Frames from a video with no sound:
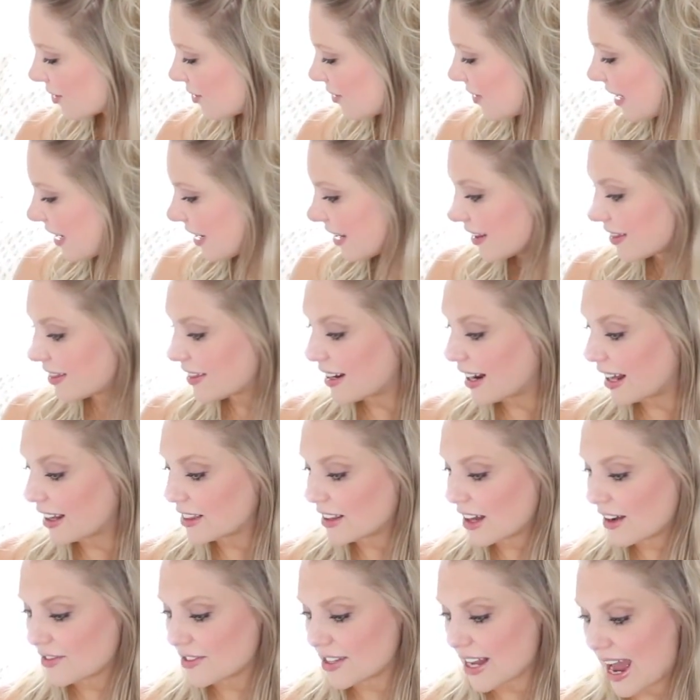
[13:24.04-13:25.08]
thing that I
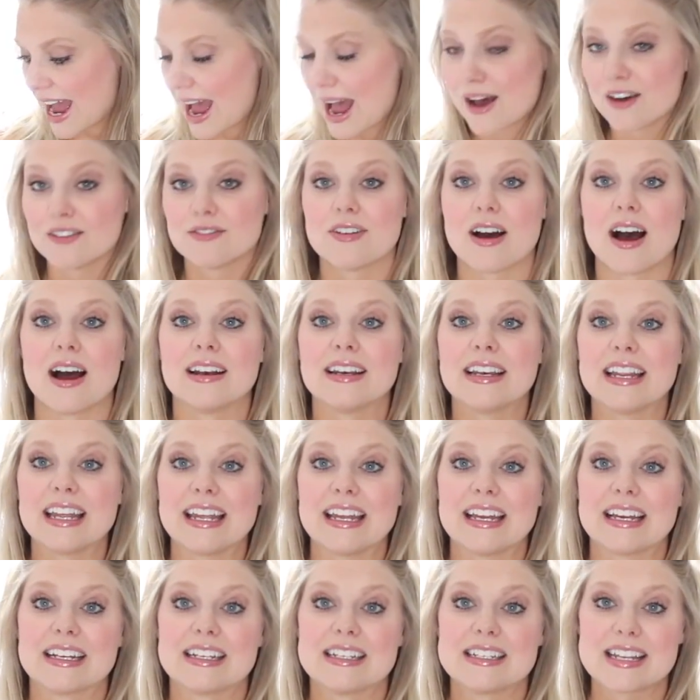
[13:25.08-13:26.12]
love to have on
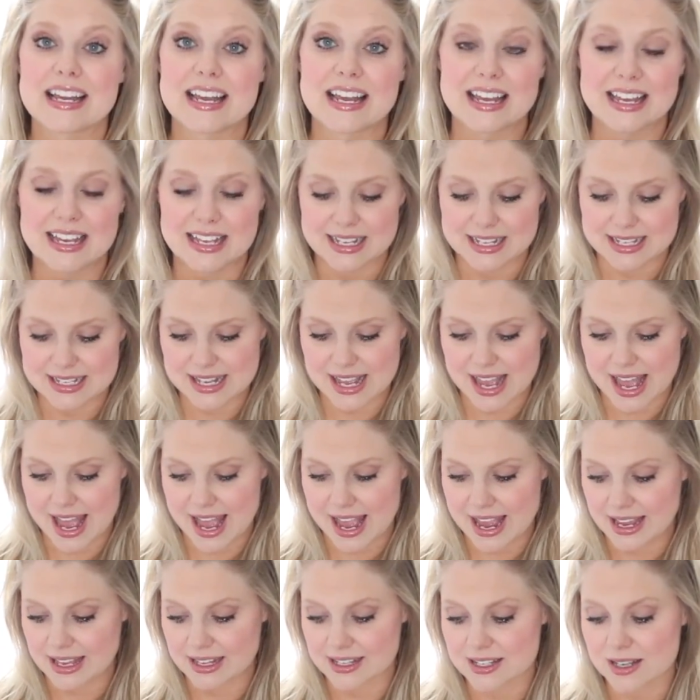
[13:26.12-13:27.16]
hand is
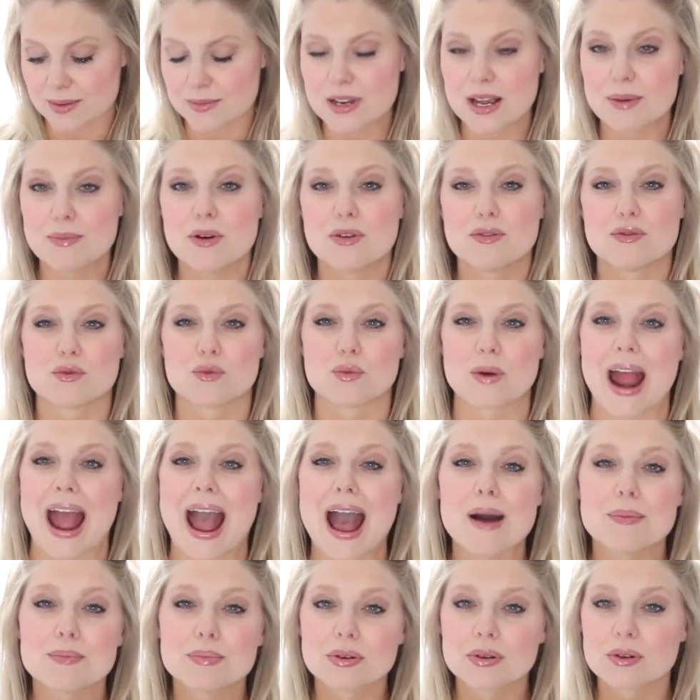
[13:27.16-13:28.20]
some type of
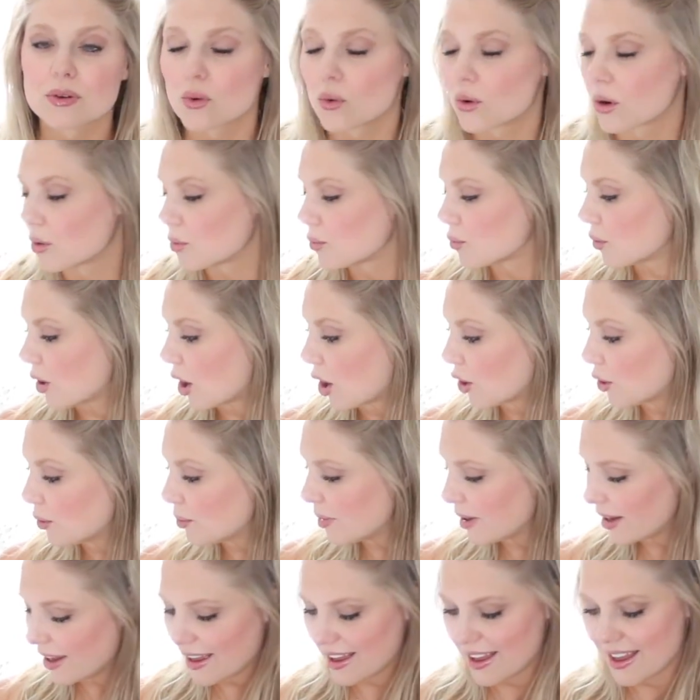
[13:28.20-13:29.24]
wrap or robe.
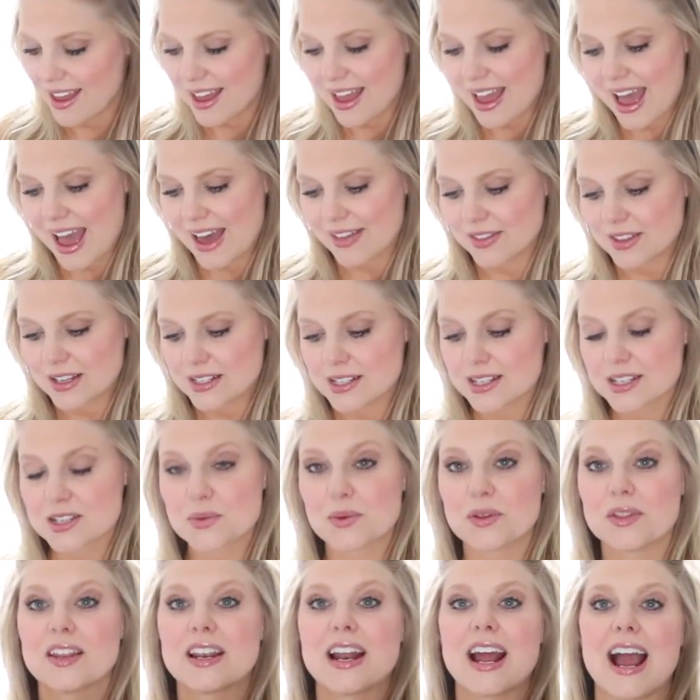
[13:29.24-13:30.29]
And this is
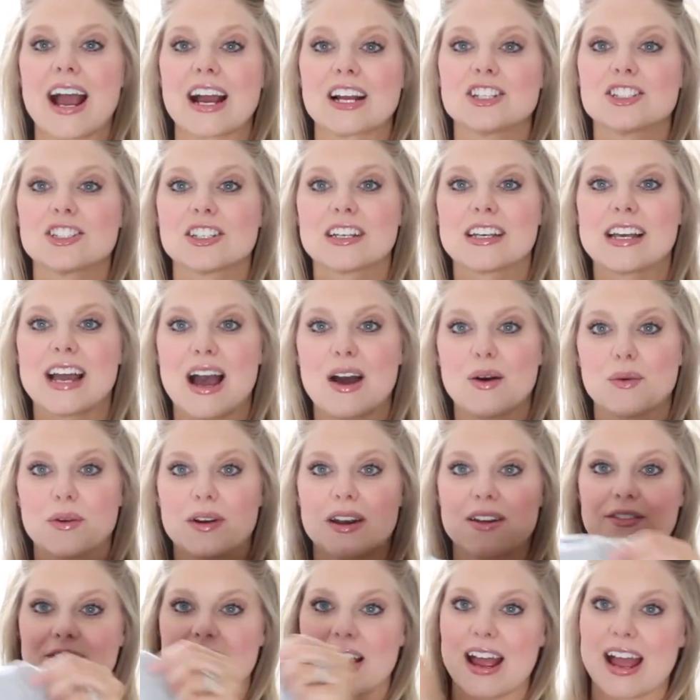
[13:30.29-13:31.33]
one that I actually got
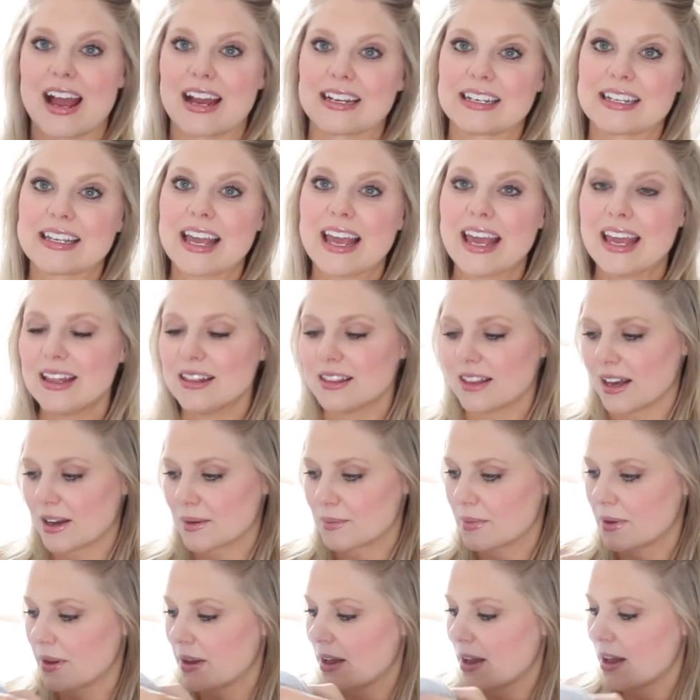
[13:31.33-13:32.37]
whenever I had
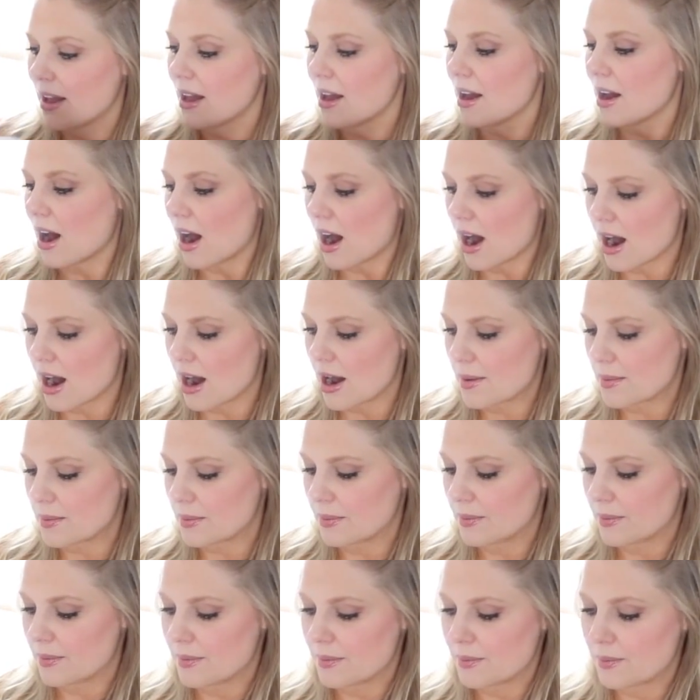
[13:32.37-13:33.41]
Caleb.
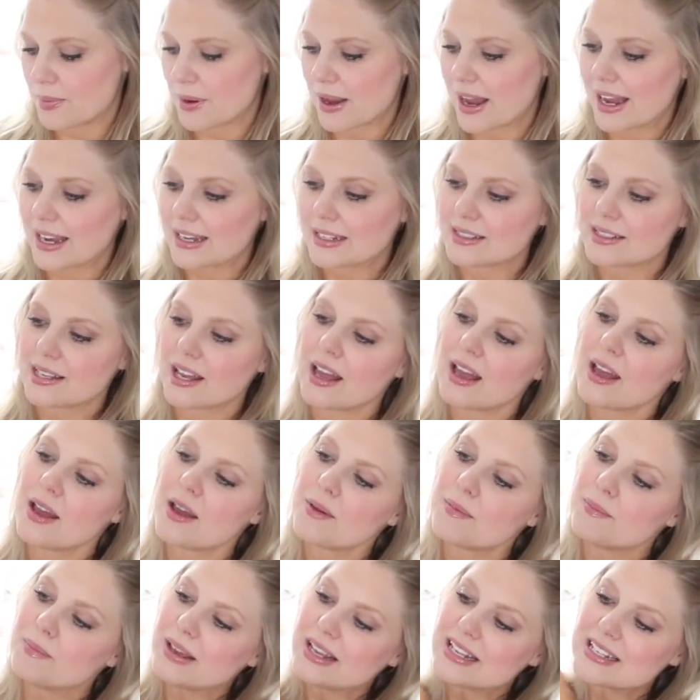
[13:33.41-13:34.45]
But
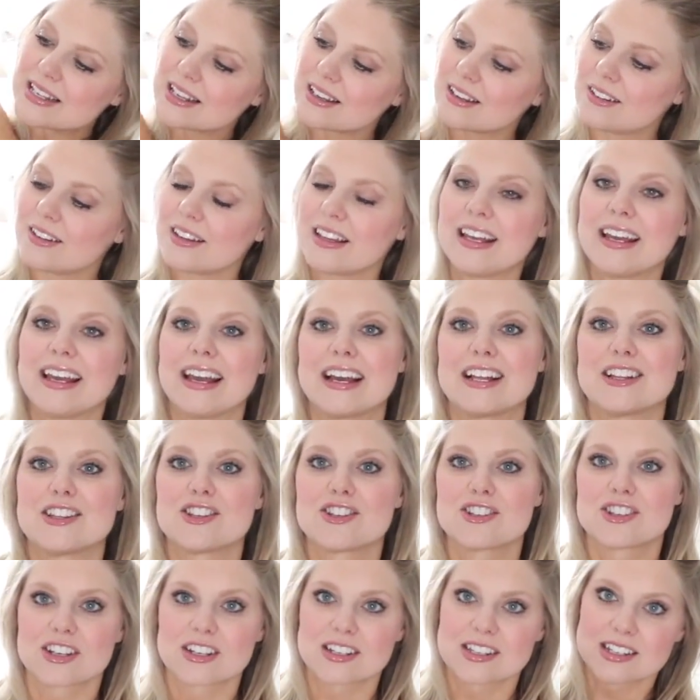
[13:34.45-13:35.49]
basically
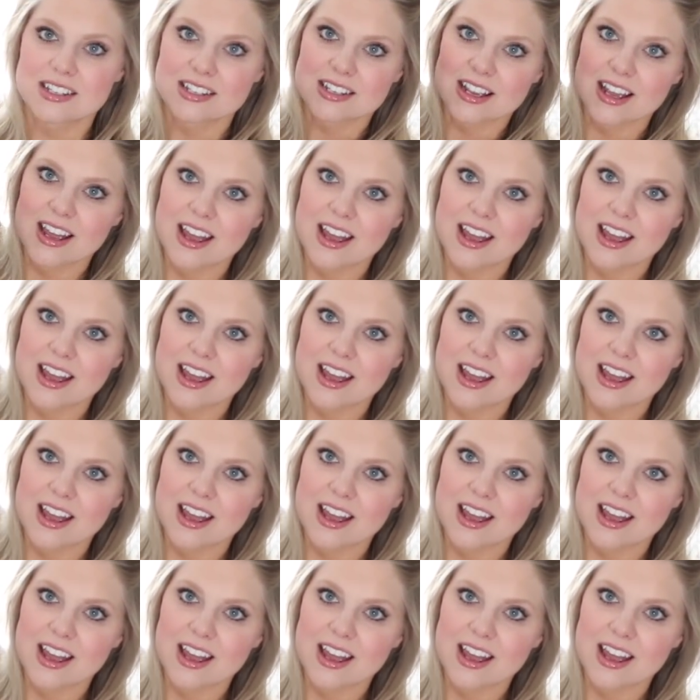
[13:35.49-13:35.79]
it's